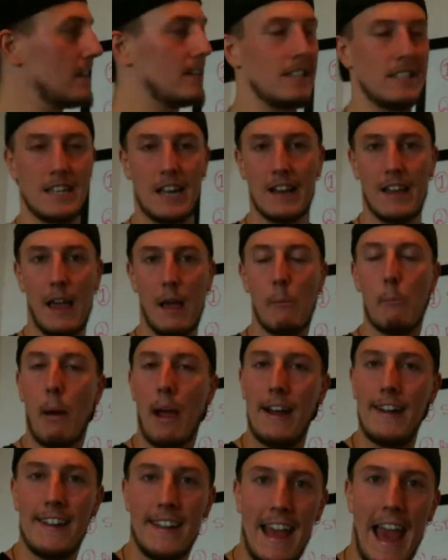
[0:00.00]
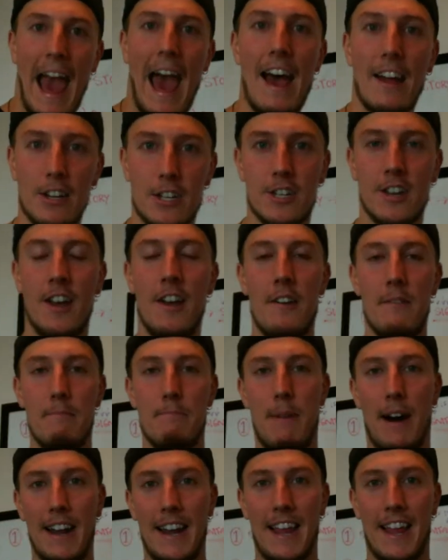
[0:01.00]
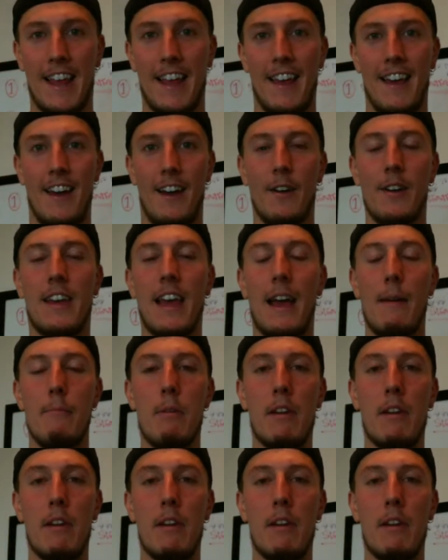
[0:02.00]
Actually start getting paid cash money, okay?